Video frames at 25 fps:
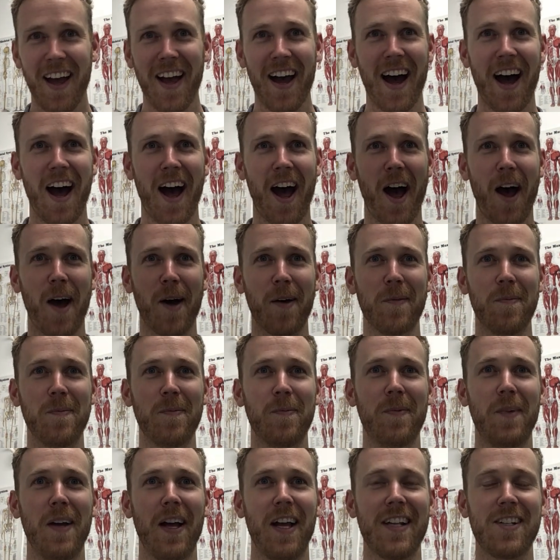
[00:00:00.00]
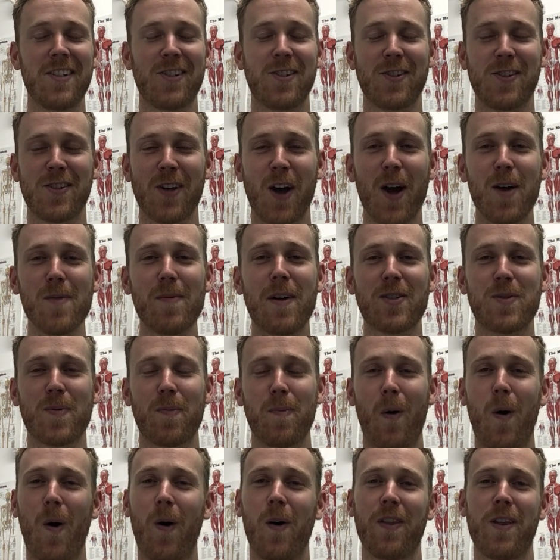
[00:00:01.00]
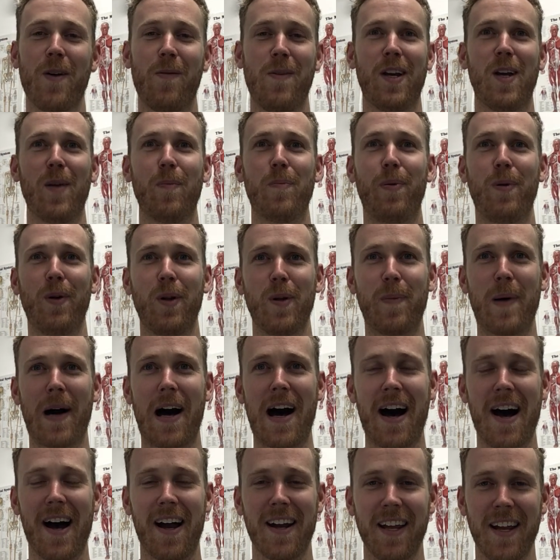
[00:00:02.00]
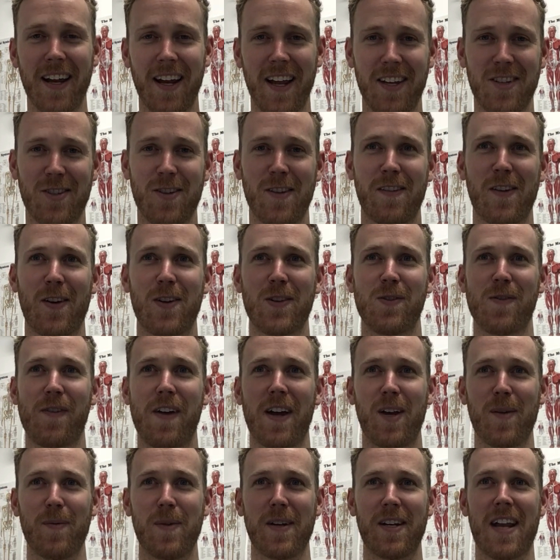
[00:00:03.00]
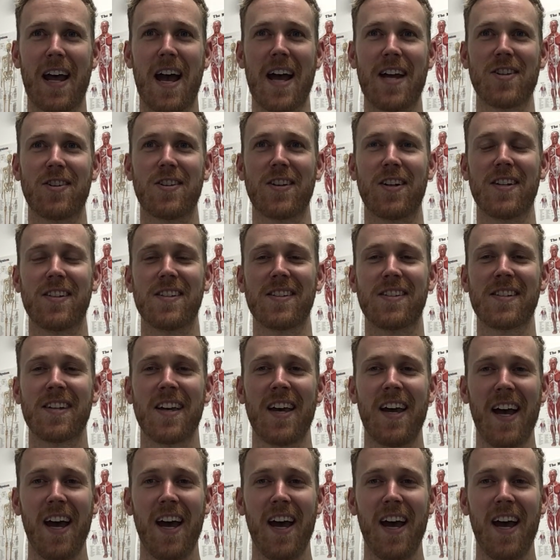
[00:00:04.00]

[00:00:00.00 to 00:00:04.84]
There's so much more that we could pull apart in each of those recommendations.